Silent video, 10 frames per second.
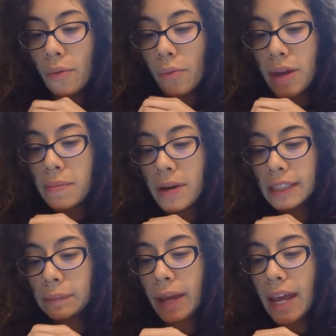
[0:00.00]
We
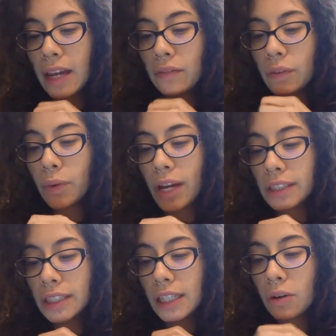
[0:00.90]
must pave the way
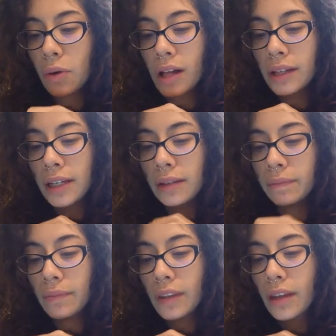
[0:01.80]
to equality
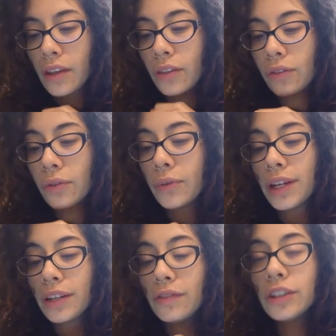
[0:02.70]
through
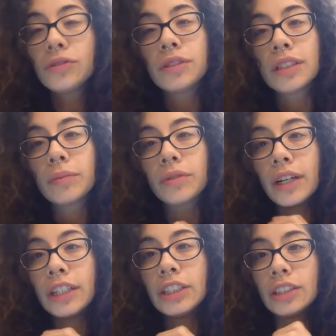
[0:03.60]
individual
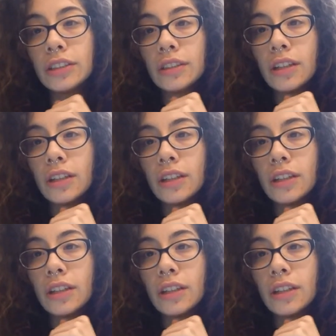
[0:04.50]
liberation.